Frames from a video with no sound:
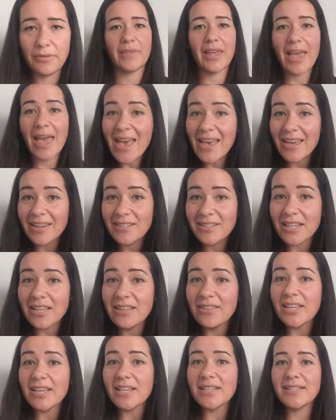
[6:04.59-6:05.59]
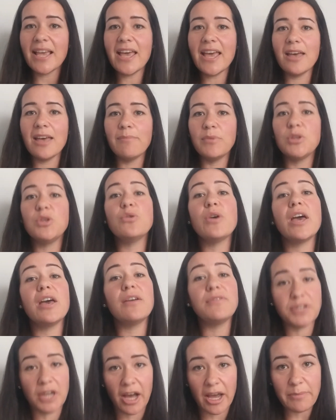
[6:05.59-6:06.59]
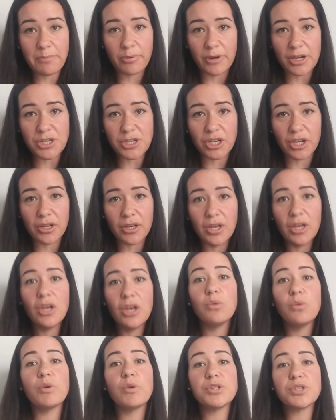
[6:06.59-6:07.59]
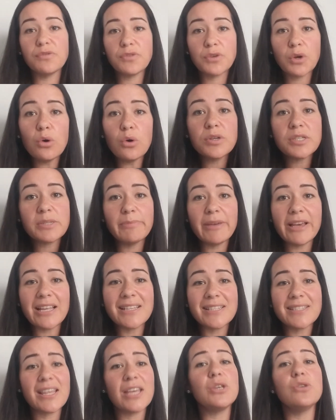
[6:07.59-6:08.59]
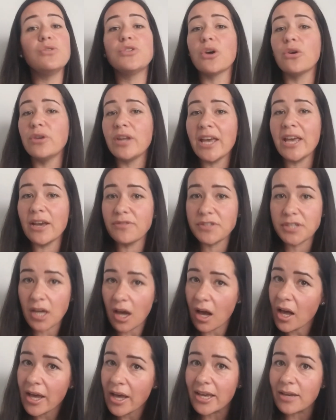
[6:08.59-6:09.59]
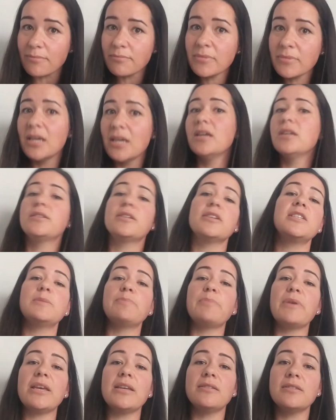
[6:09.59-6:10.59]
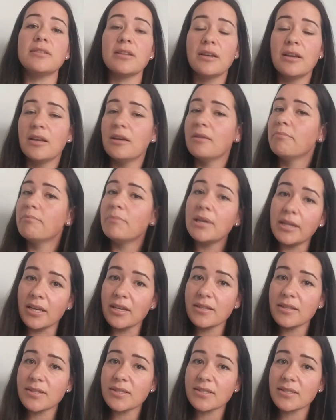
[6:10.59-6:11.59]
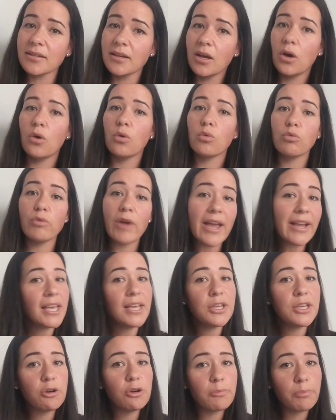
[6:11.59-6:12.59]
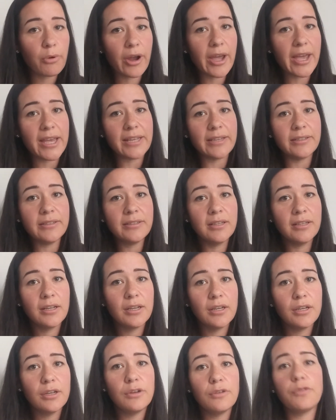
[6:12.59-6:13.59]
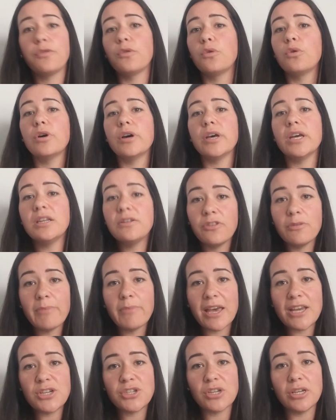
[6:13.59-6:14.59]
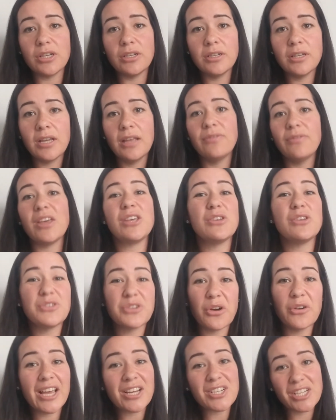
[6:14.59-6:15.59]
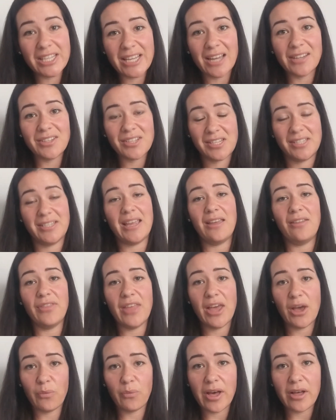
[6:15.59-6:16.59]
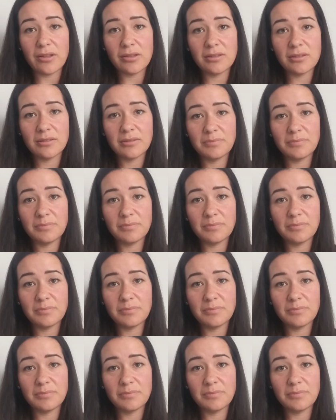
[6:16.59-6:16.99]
And in the exam, you have time pressure, which of course means that you don't have time to spend minutes racking your brain for information that you don't actually understand that well.